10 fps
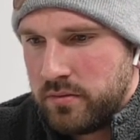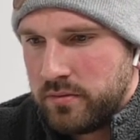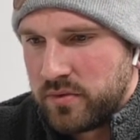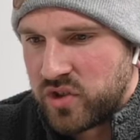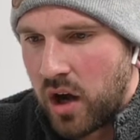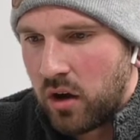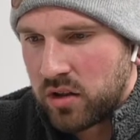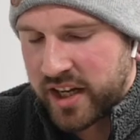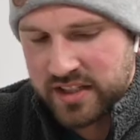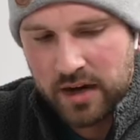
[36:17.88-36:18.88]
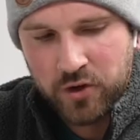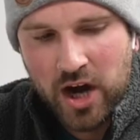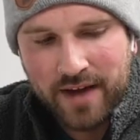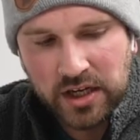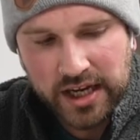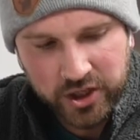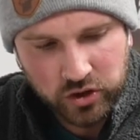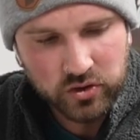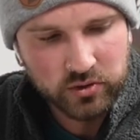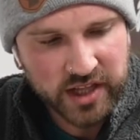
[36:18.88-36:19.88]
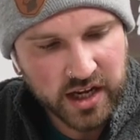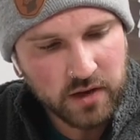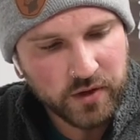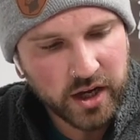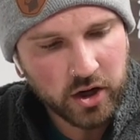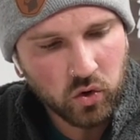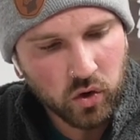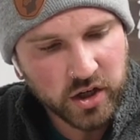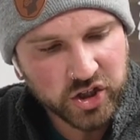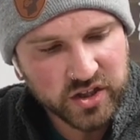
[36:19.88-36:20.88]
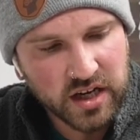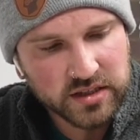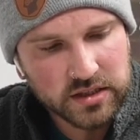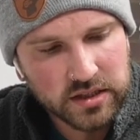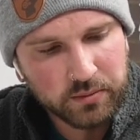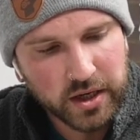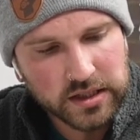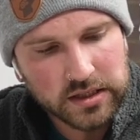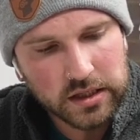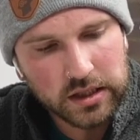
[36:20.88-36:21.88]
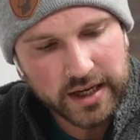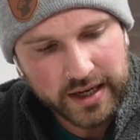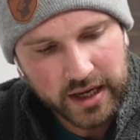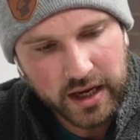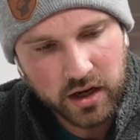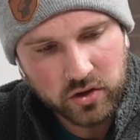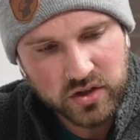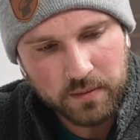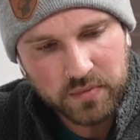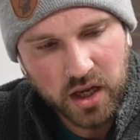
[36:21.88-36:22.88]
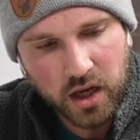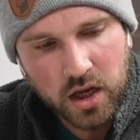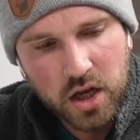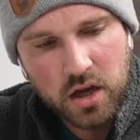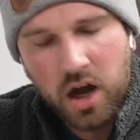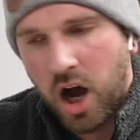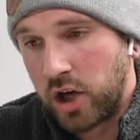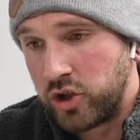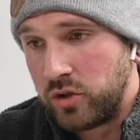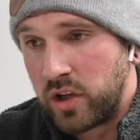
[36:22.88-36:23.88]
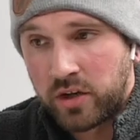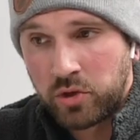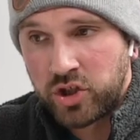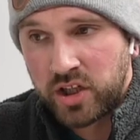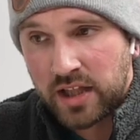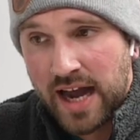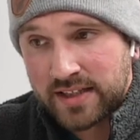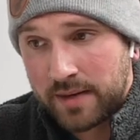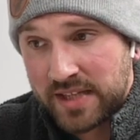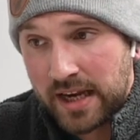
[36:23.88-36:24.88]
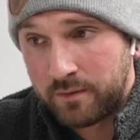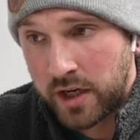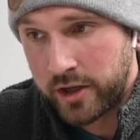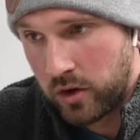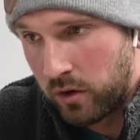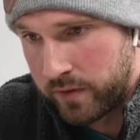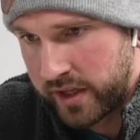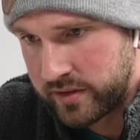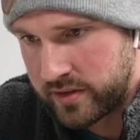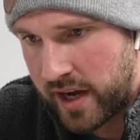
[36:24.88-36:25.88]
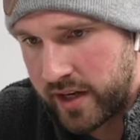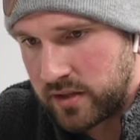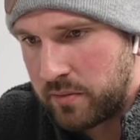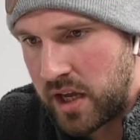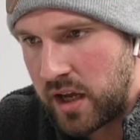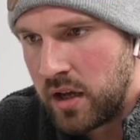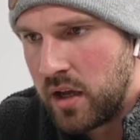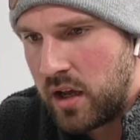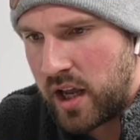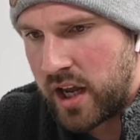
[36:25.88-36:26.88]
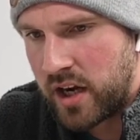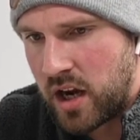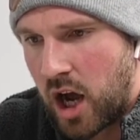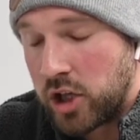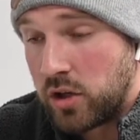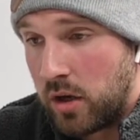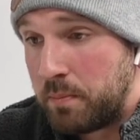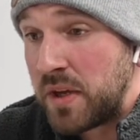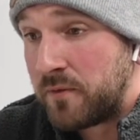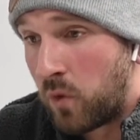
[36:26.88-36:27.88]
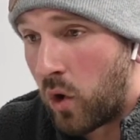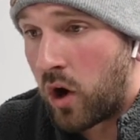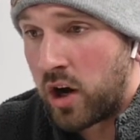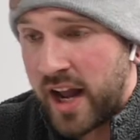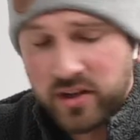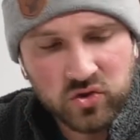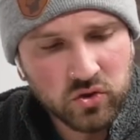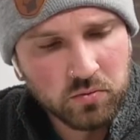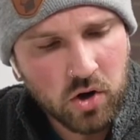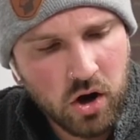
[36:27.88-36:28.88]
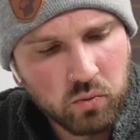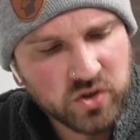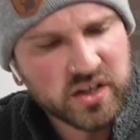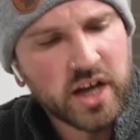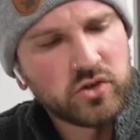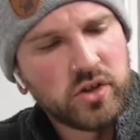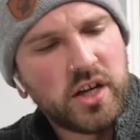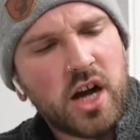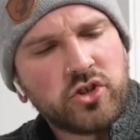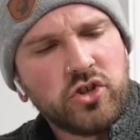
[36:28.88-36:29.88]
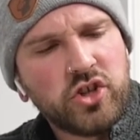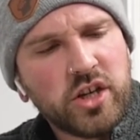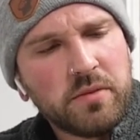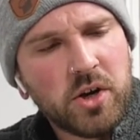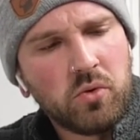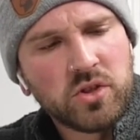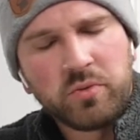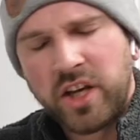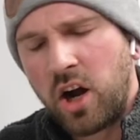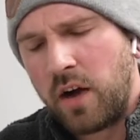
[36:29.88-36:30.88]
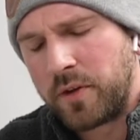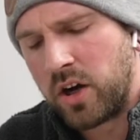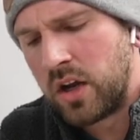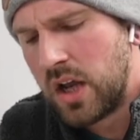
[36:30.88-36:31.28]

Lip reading: So like I said, if you're having issues with any of it, or it just doesn't seem like it's clicking or something, do like what you did last time, take a video of it and send it to me. And before our next Zoom call, we'll schedule it. I'll shoot you an email once we get off here.